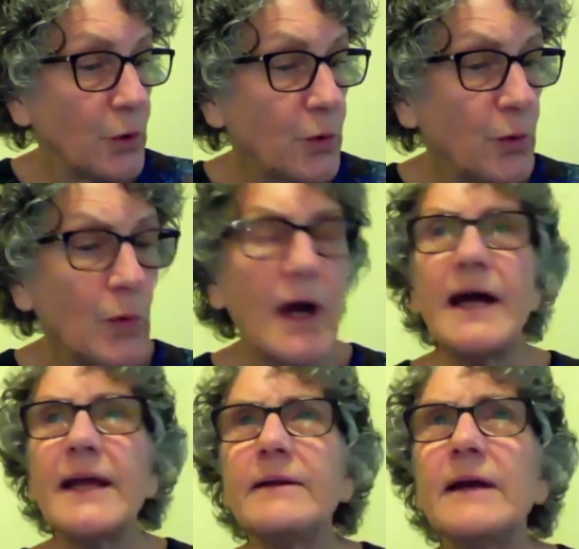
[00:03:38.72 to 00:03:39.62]
who
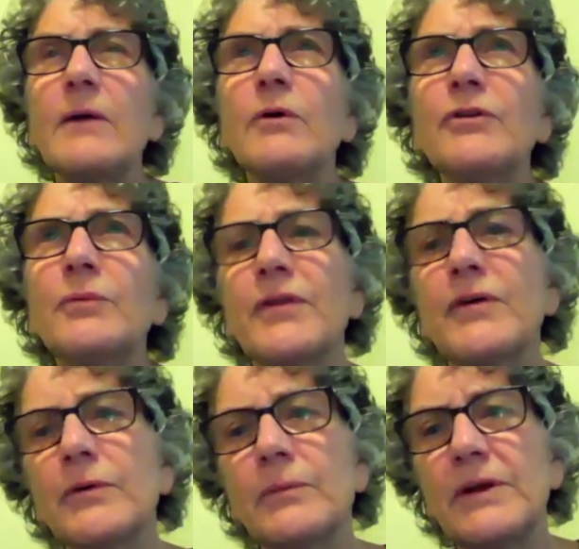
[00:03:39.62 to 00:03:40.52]
I worked with
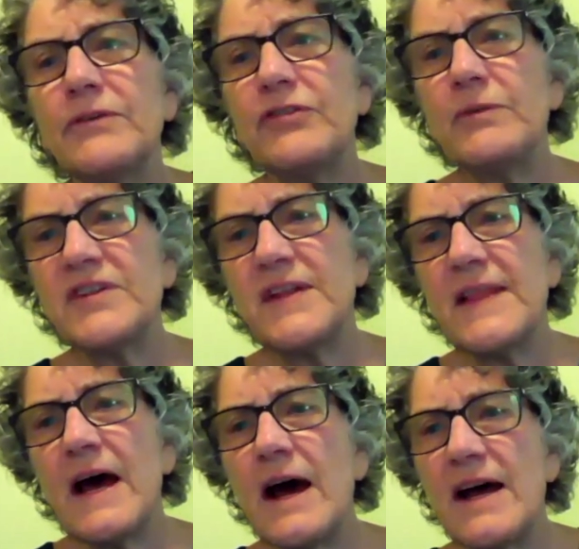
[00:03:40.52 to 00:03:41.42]
her when she was in
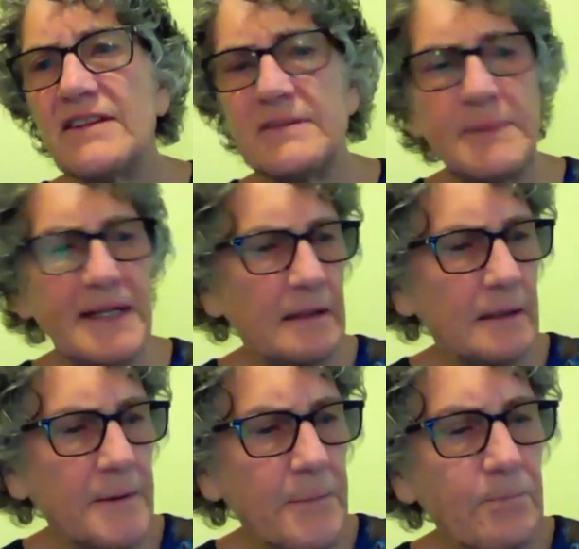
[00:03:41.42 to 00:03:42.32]
the
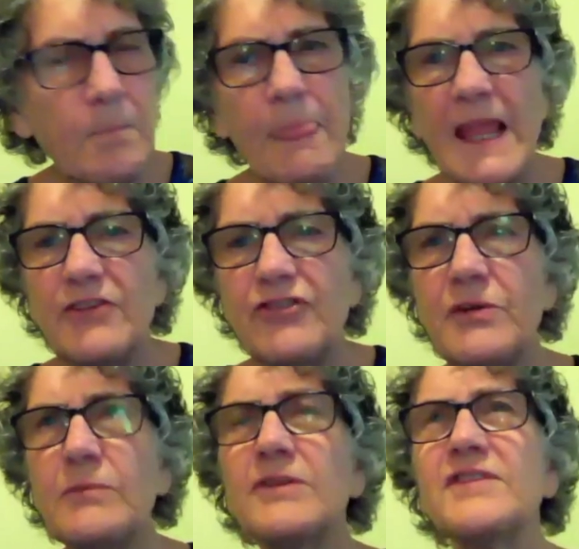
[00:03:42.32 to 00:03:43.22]
hospital. And
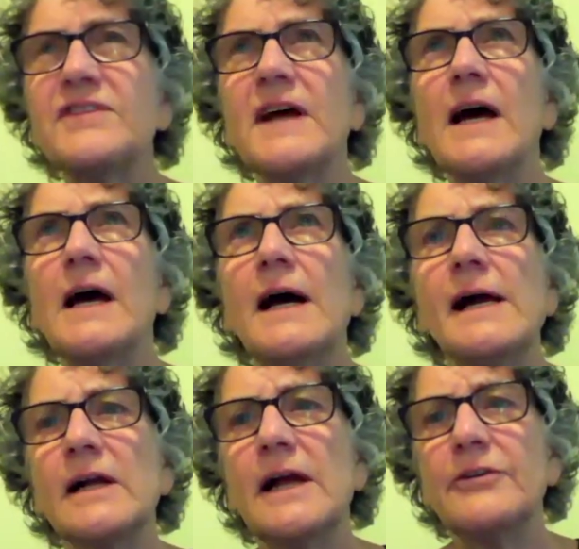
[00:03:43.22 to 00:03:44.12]
she was
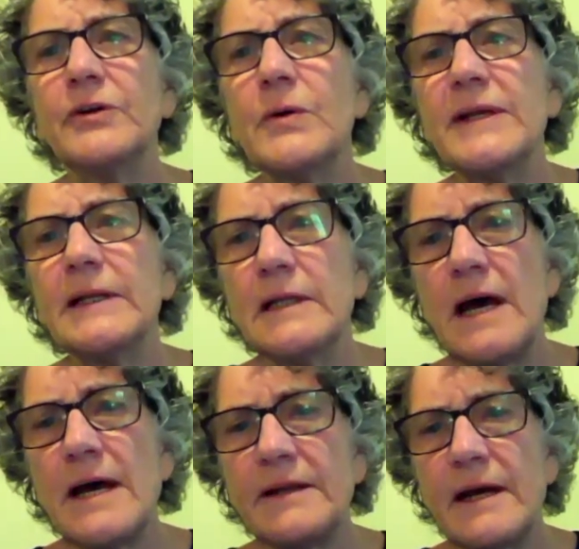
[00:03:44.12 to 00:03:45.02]
undergoing a
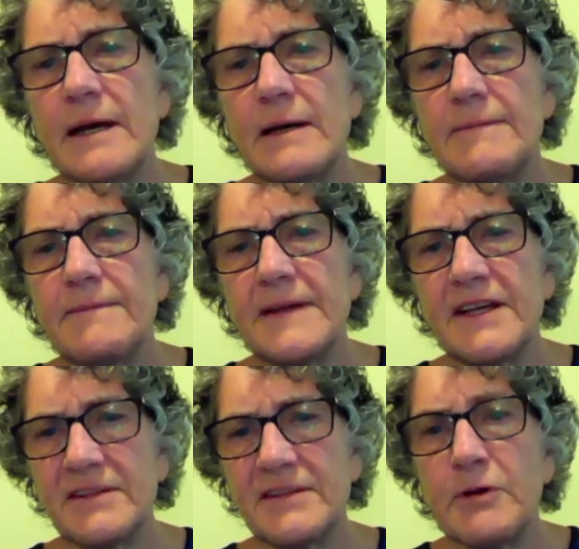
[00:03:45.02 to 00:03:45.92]
lot of
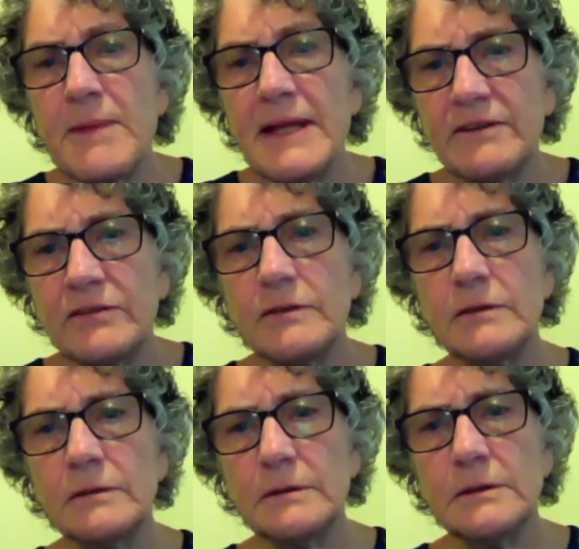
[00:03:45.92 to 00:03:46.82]

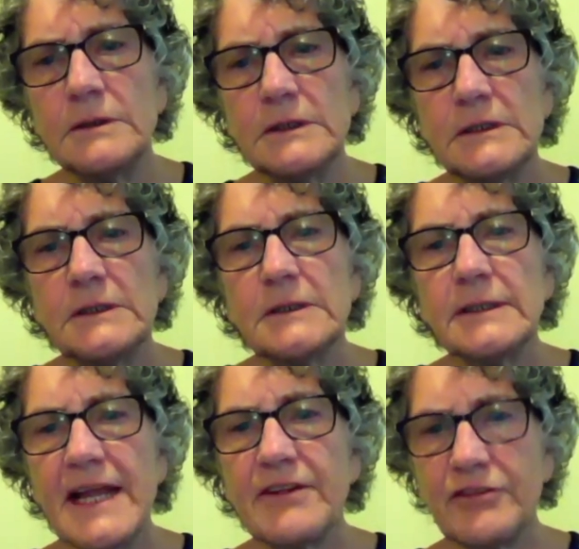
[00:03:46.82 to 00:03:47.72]
experimental
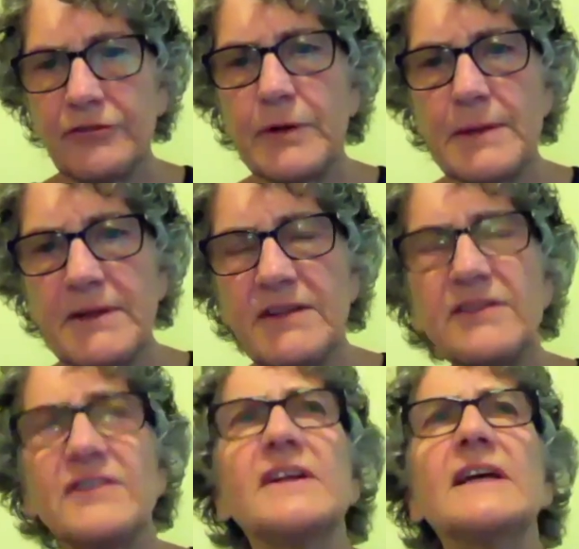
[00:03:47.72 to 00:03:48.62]
cancer
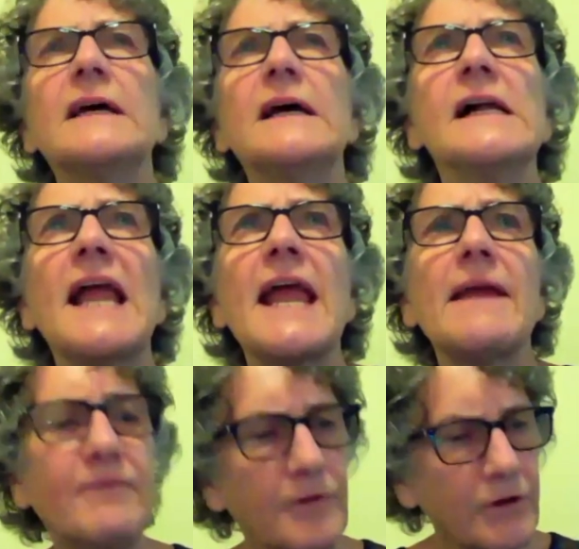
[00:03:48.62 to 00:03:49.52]
treatments.
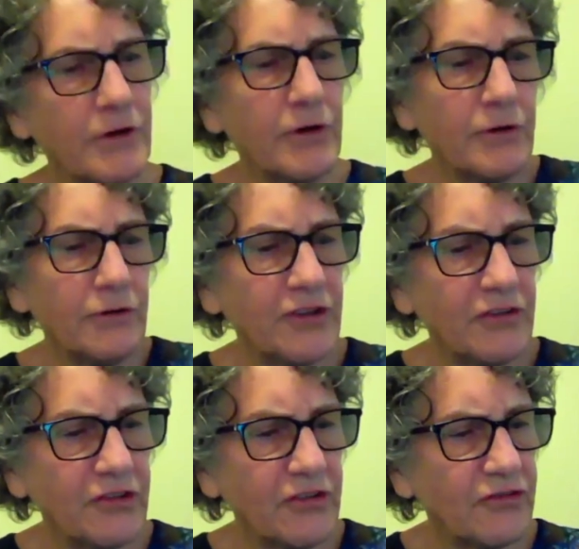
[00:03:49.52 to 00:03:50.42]
And for her,
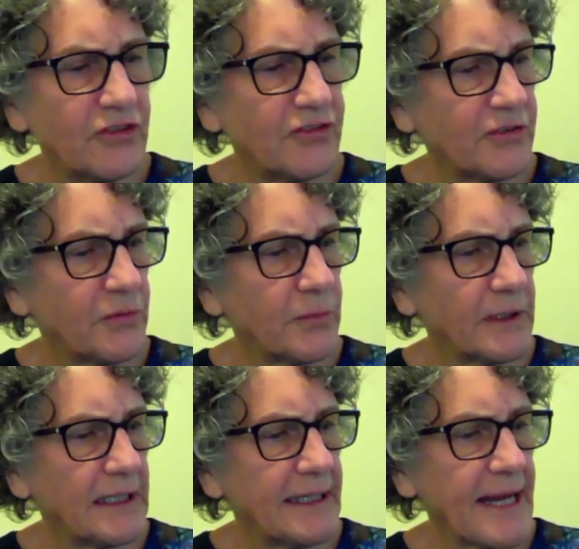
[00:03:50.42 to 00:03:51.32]
Jin Shin Jyustu
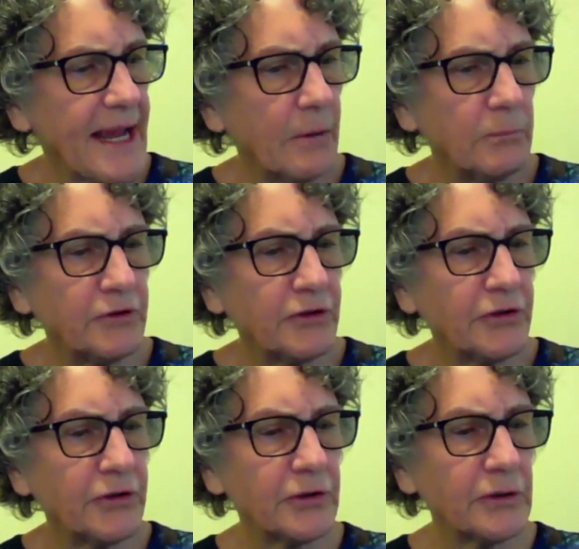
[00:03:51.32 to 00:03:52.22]
really helped
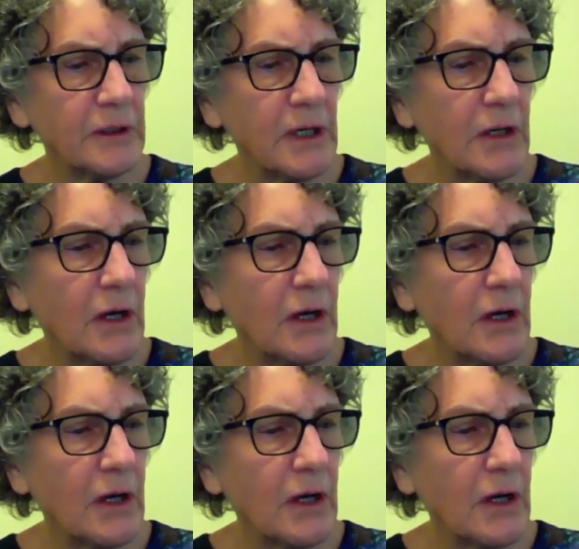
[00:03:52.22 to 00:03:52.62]
her